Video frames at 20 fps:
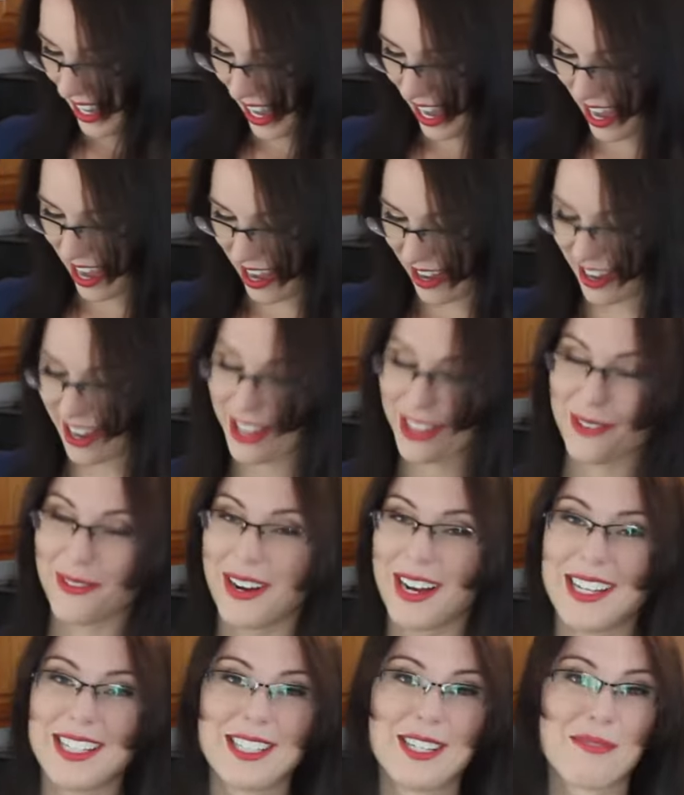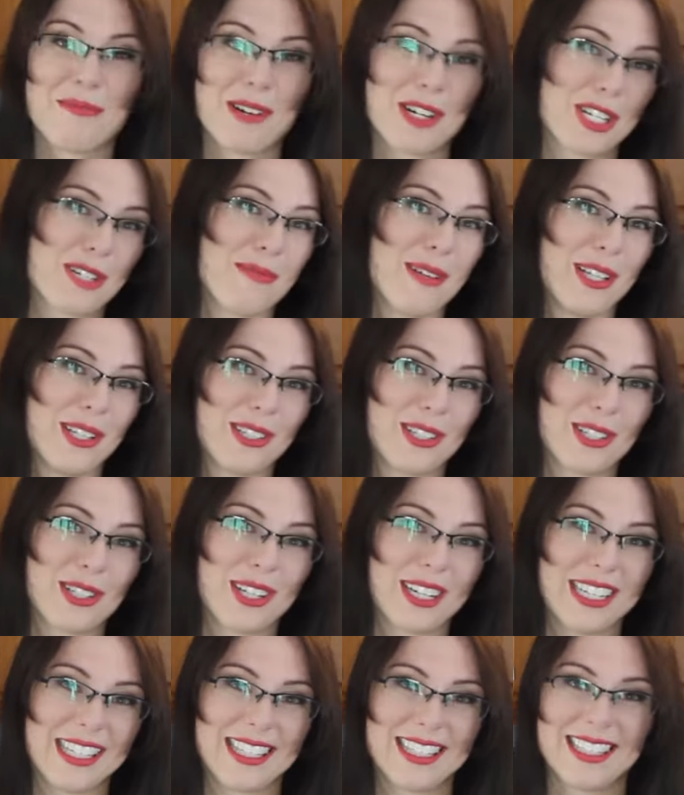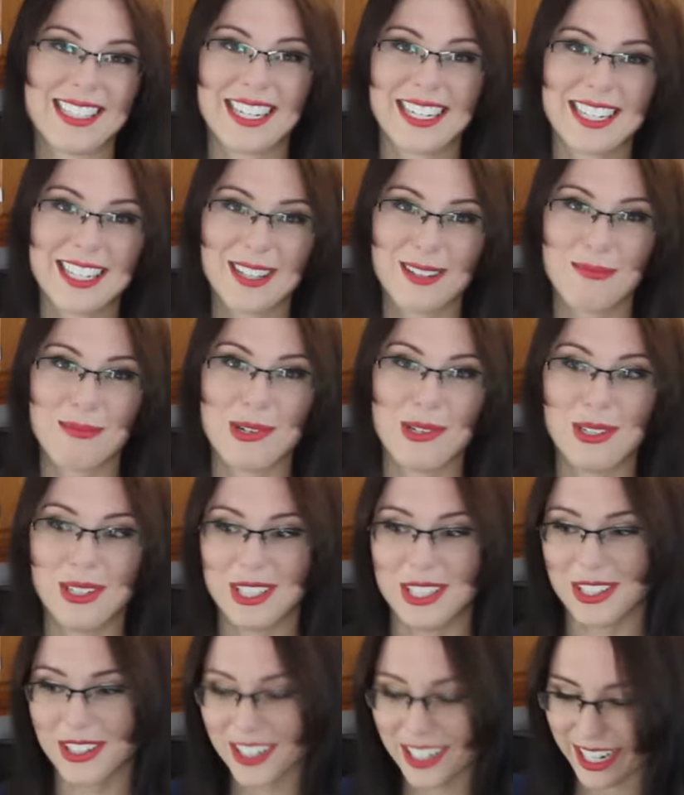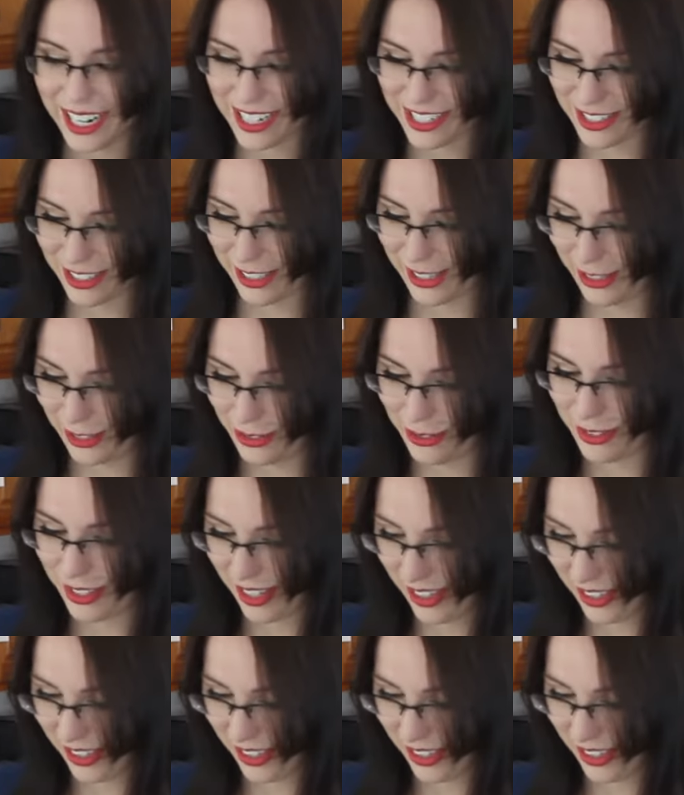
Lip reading: Otherwise your marshmallows are going to stick to the bowl, and you're going to actually lose a